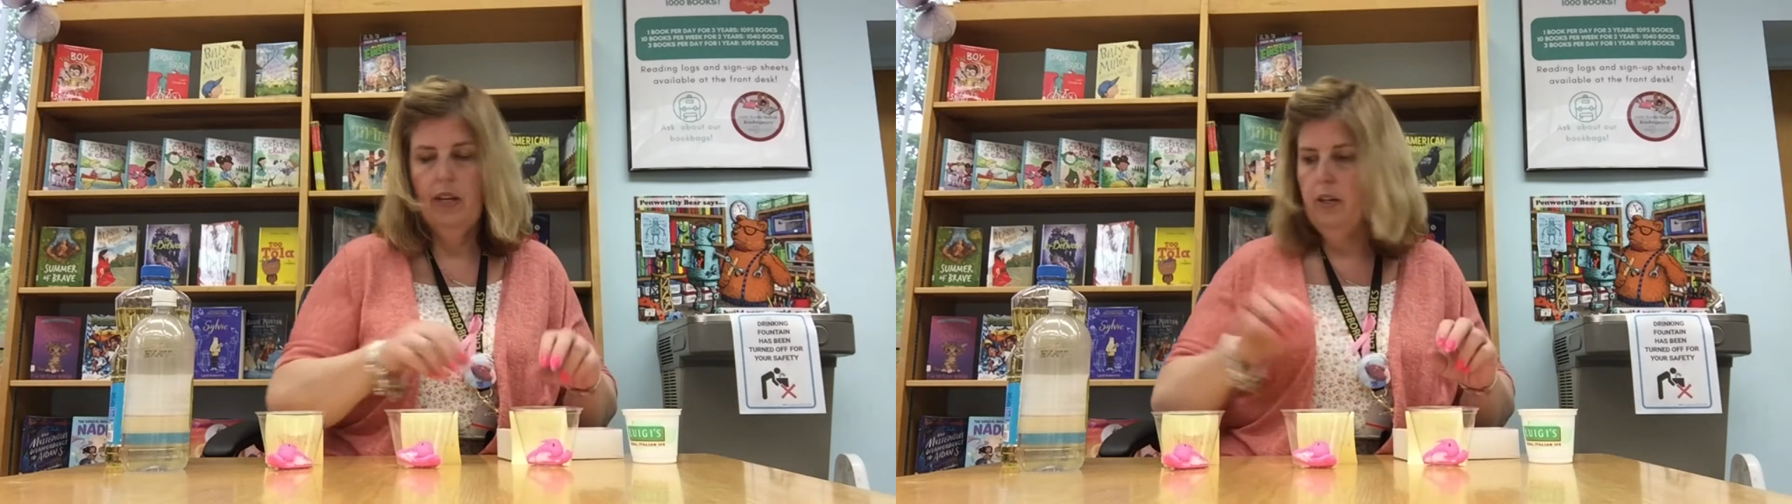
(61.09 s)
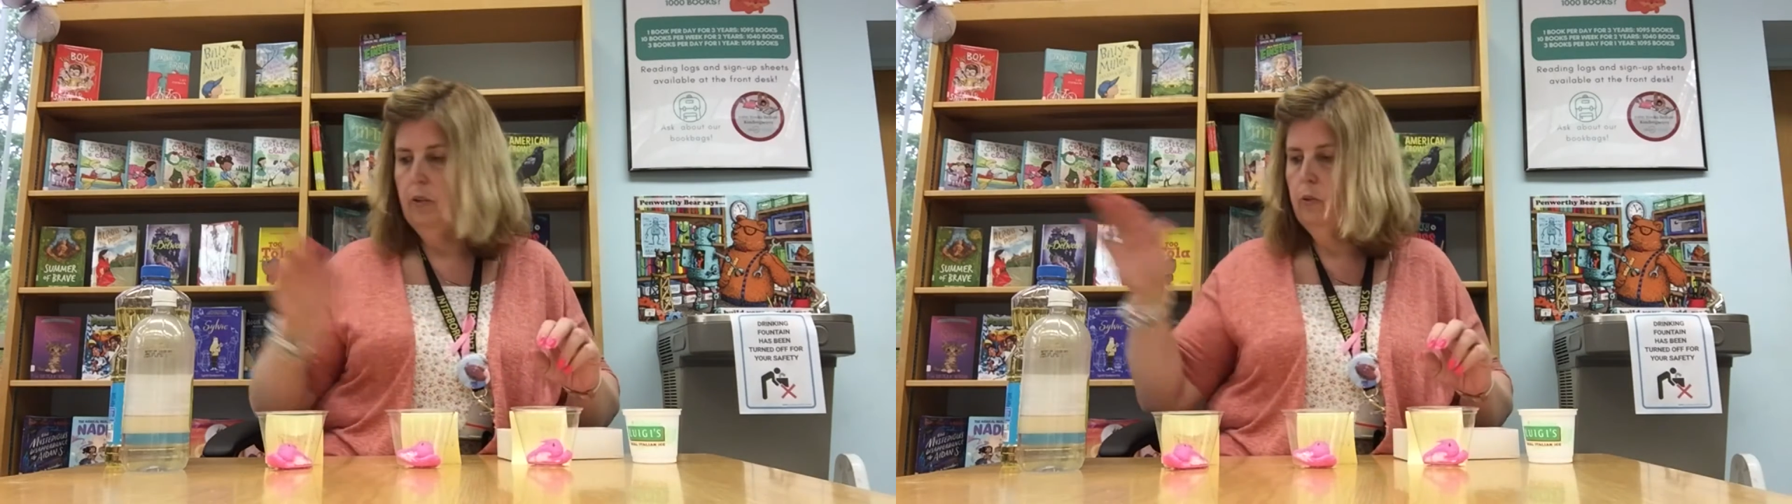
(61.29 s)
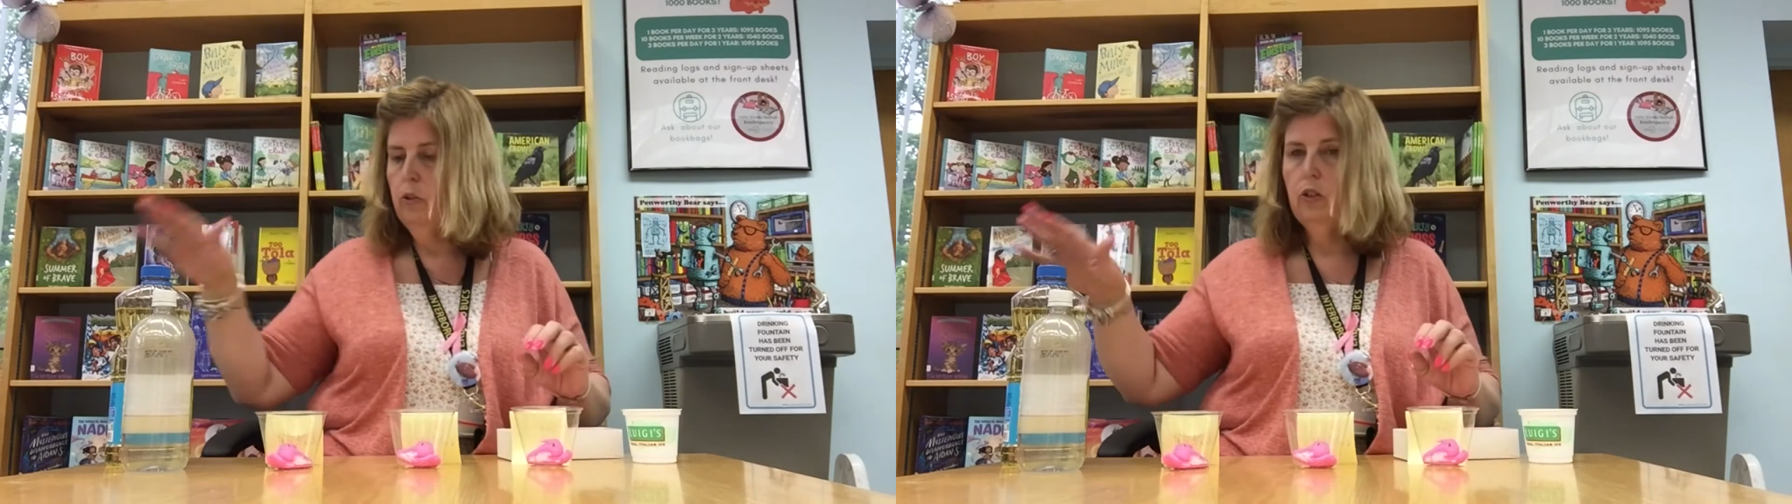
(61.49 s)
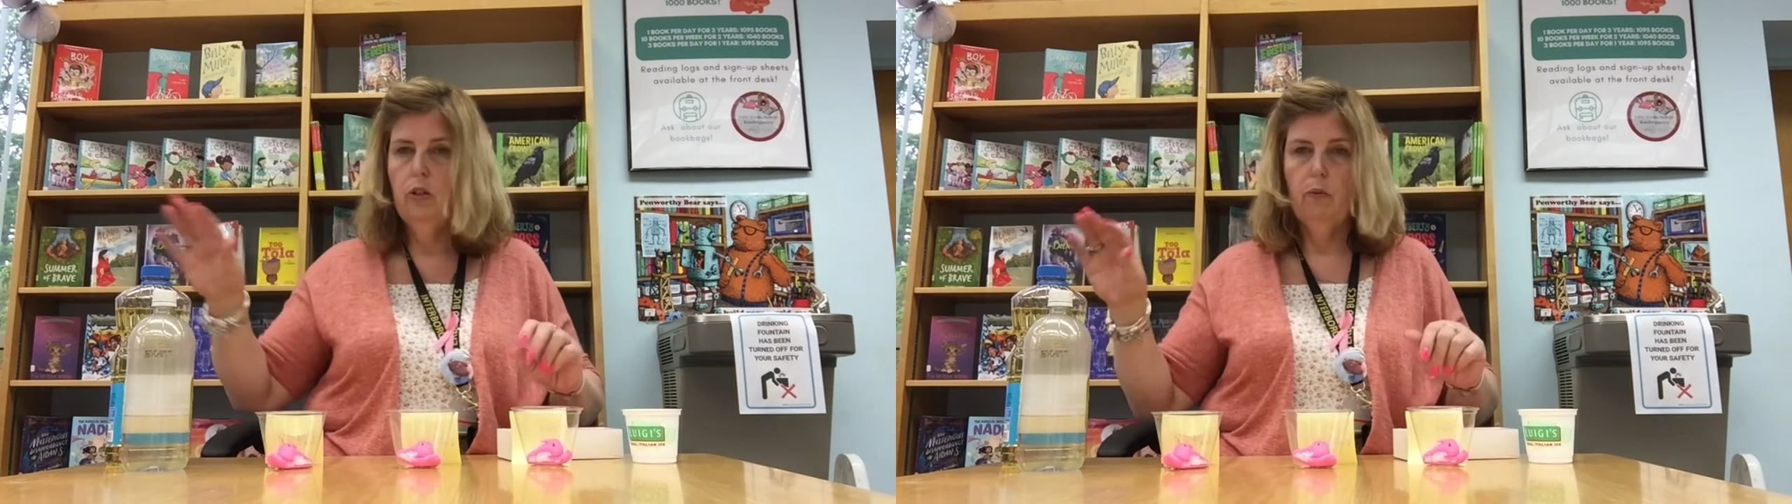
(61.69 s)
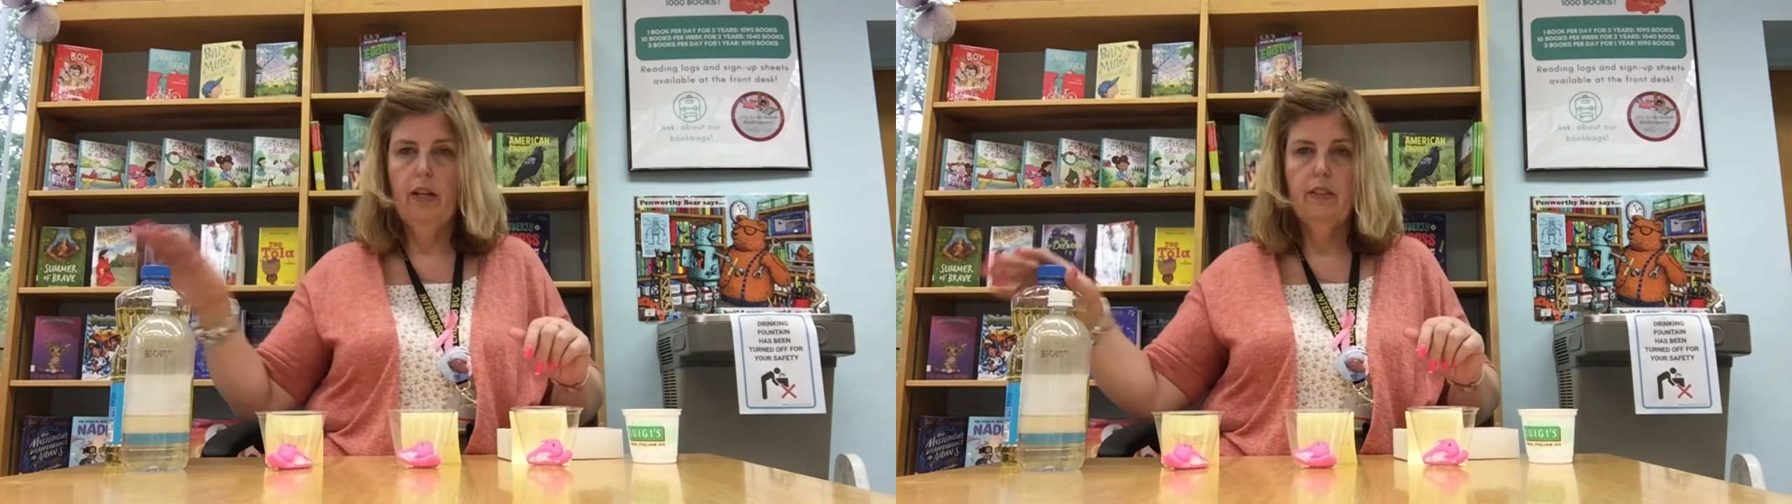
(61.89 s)
that you
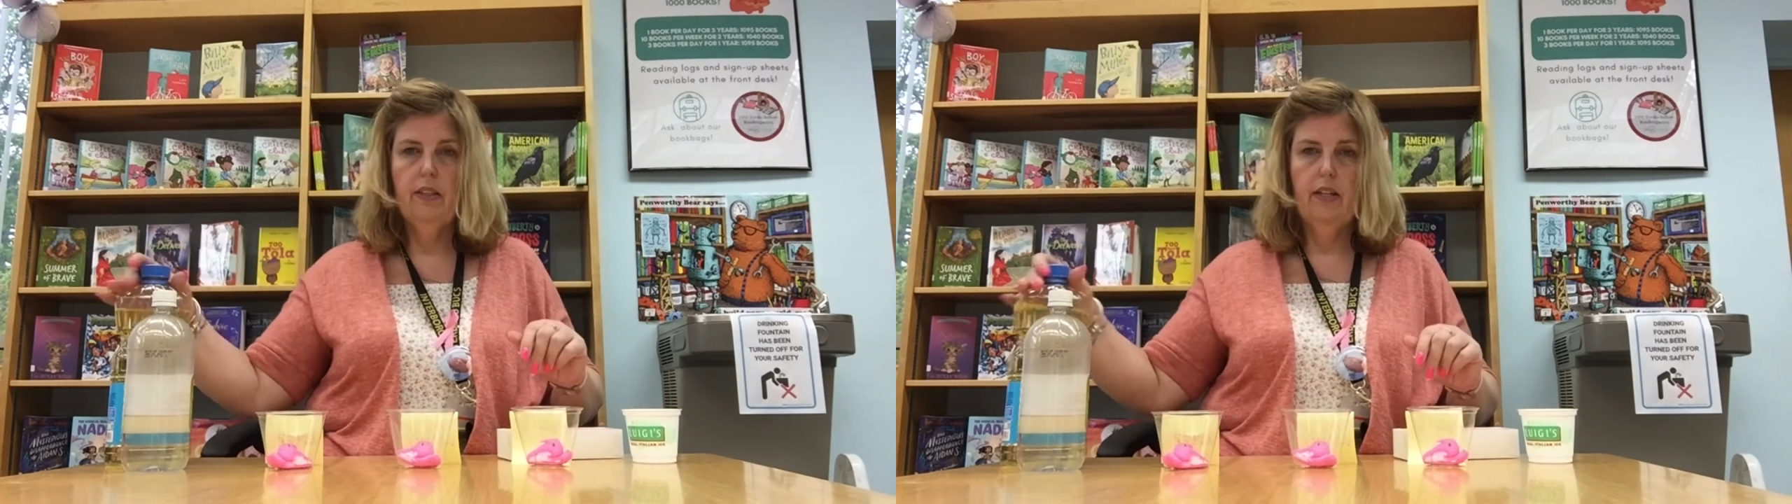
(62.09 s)
cook with,